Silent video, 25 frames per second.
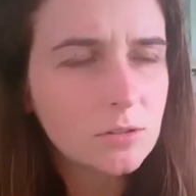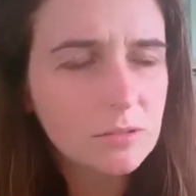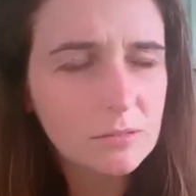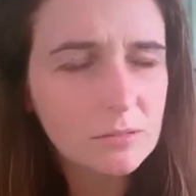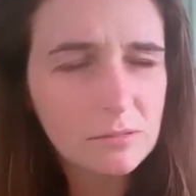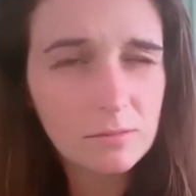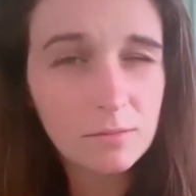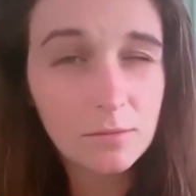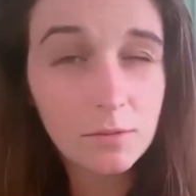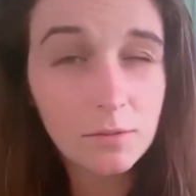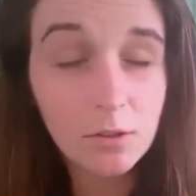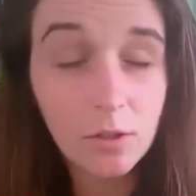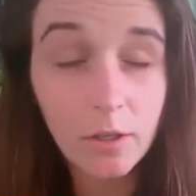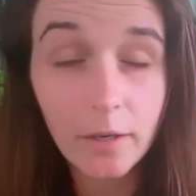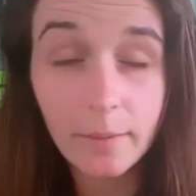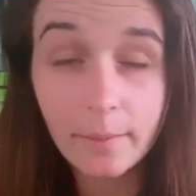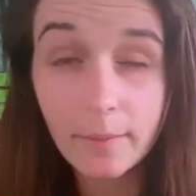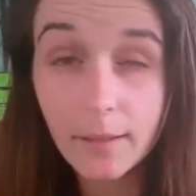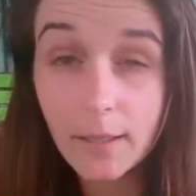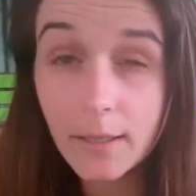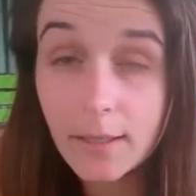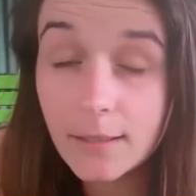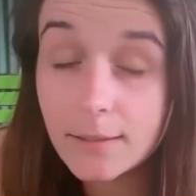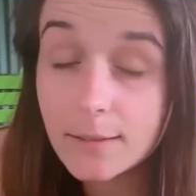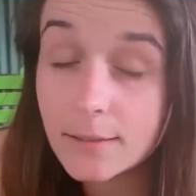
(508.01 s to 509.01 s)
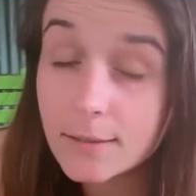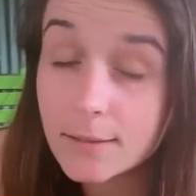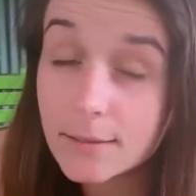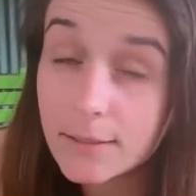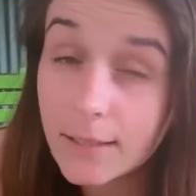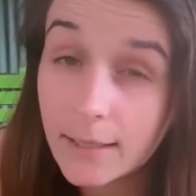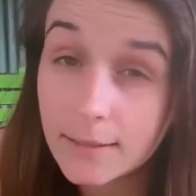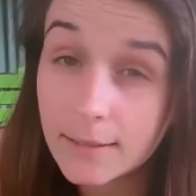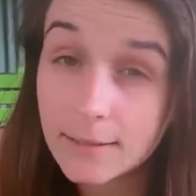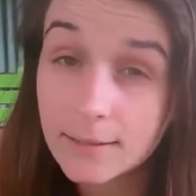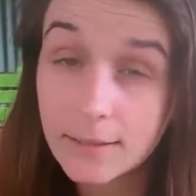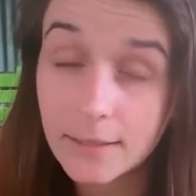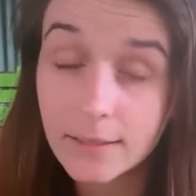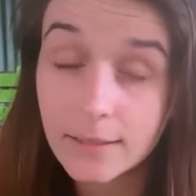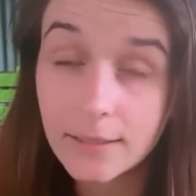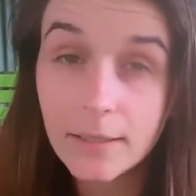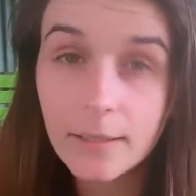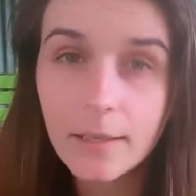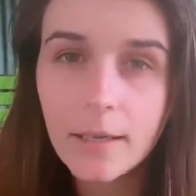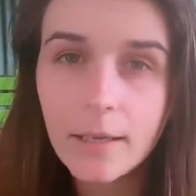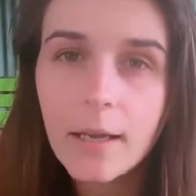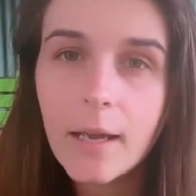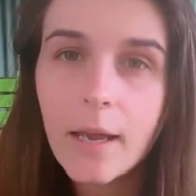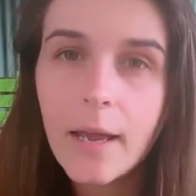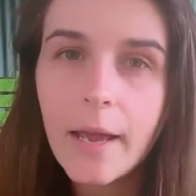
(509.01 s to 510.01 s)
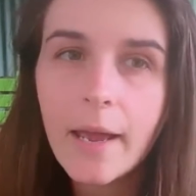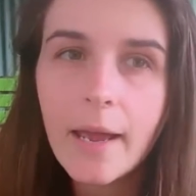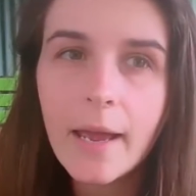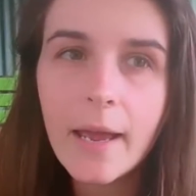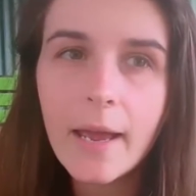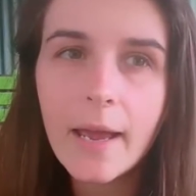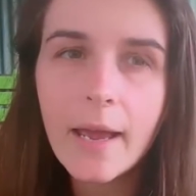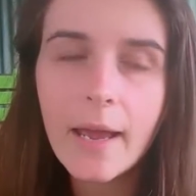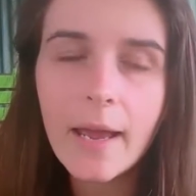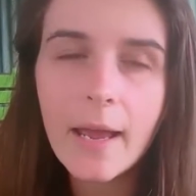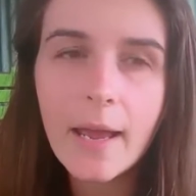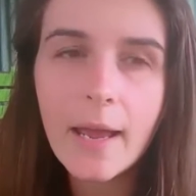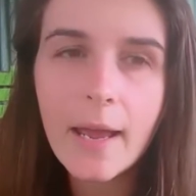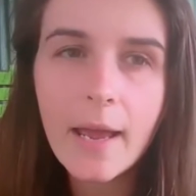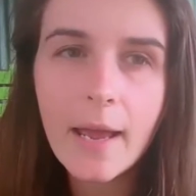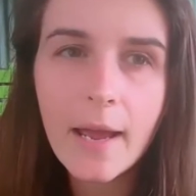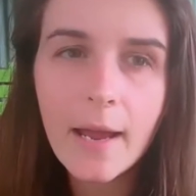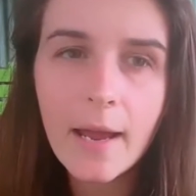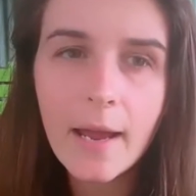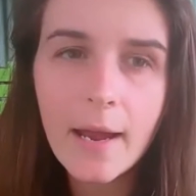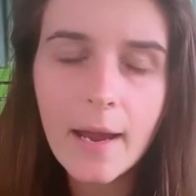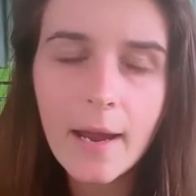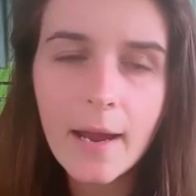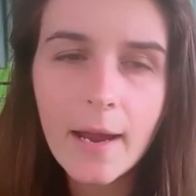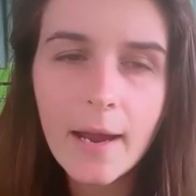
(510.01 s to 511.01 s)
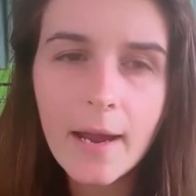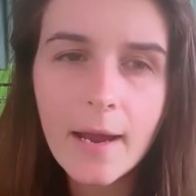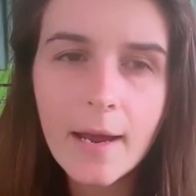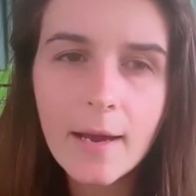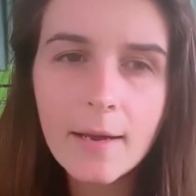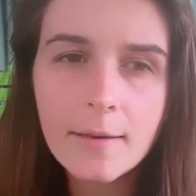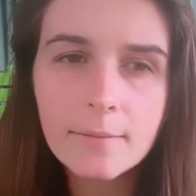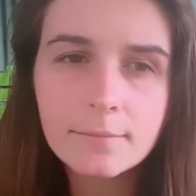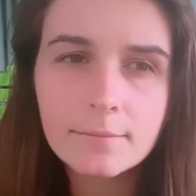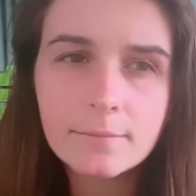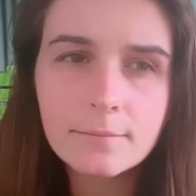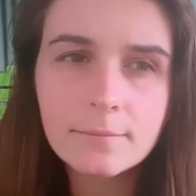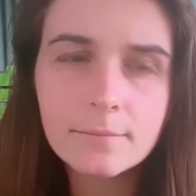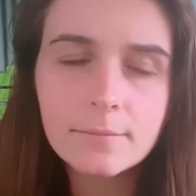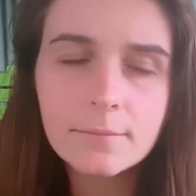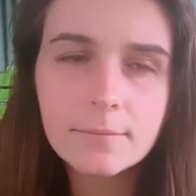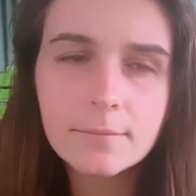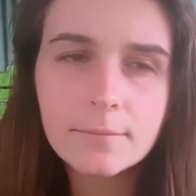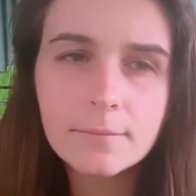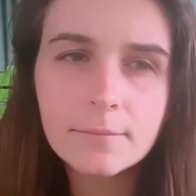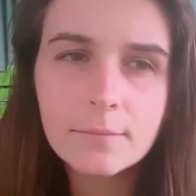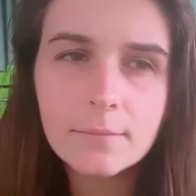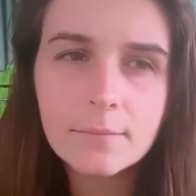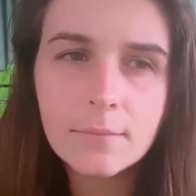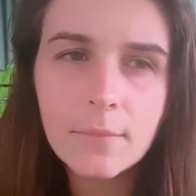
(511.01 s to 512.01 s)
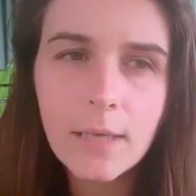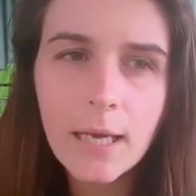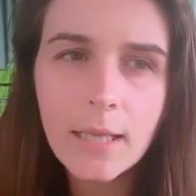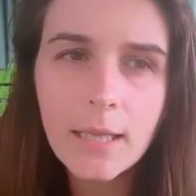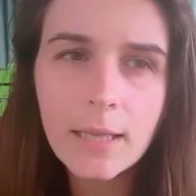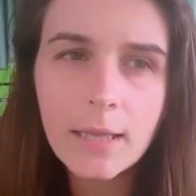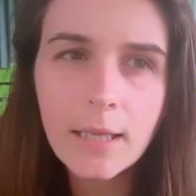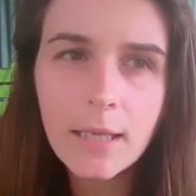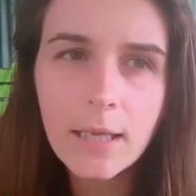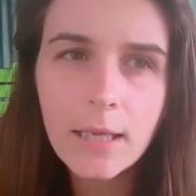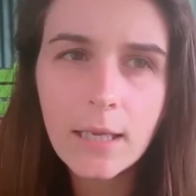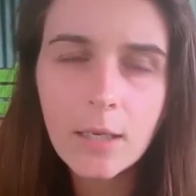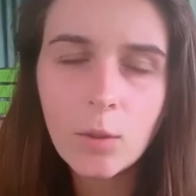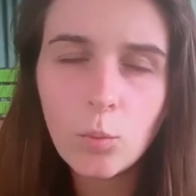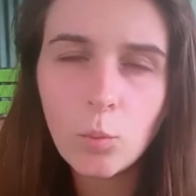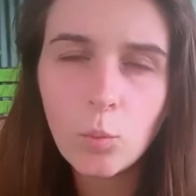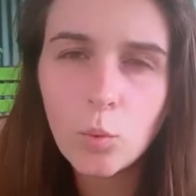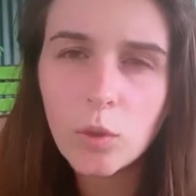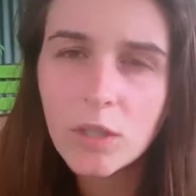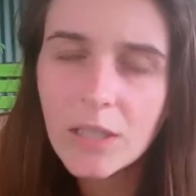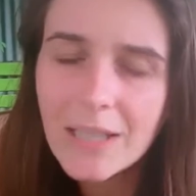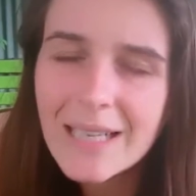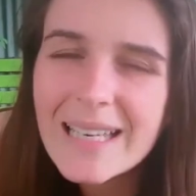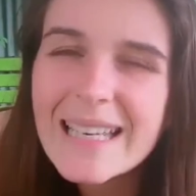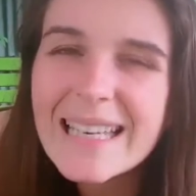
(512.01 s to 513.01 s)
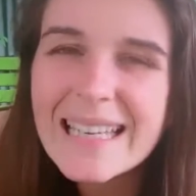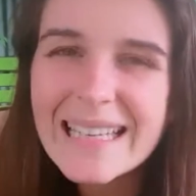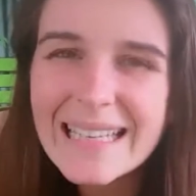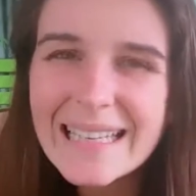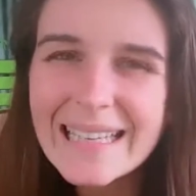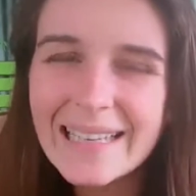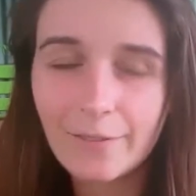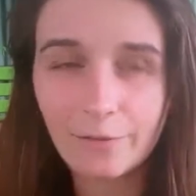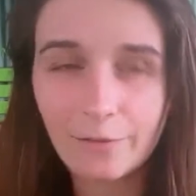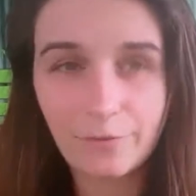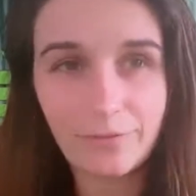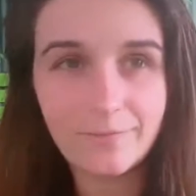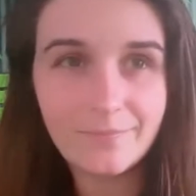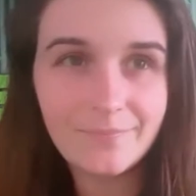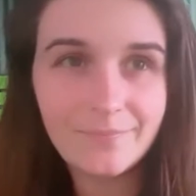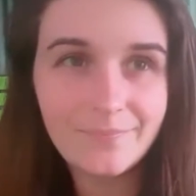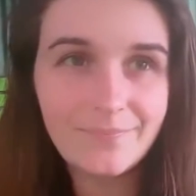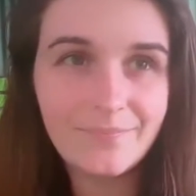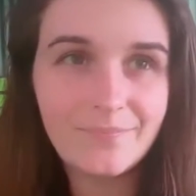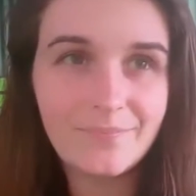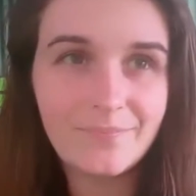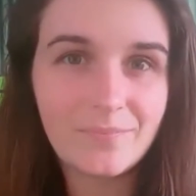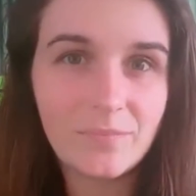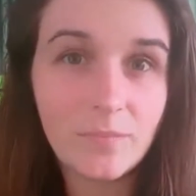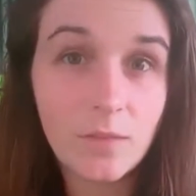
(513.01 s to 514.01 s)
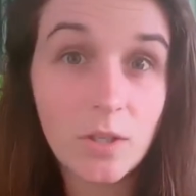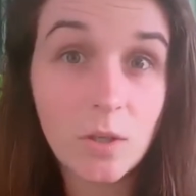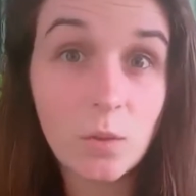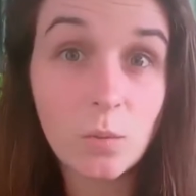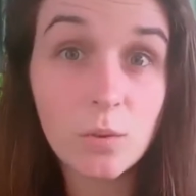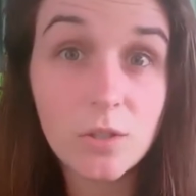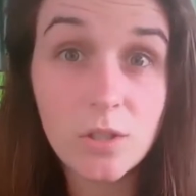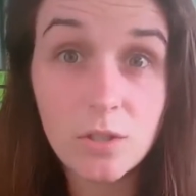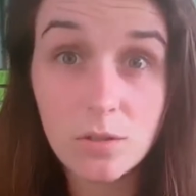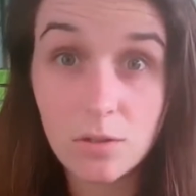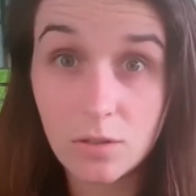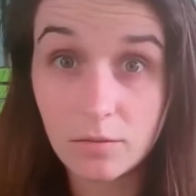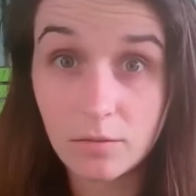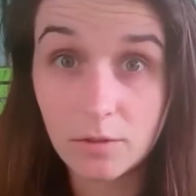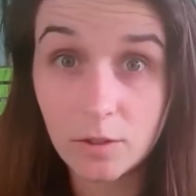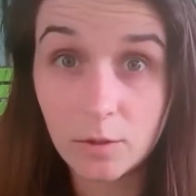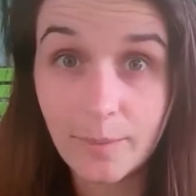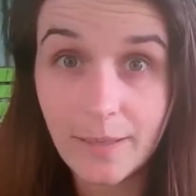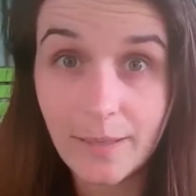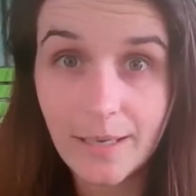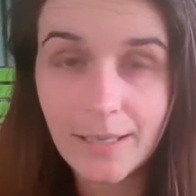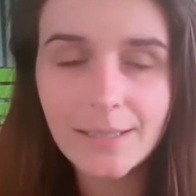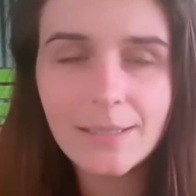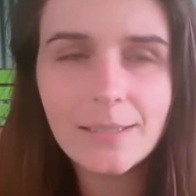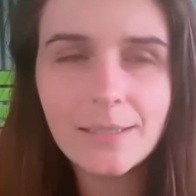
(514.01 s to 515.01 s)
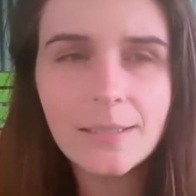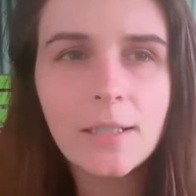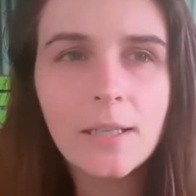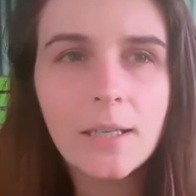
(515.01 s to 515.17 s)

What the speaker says: creepy and disgusting, and then wouldn't leave, which is a real pain.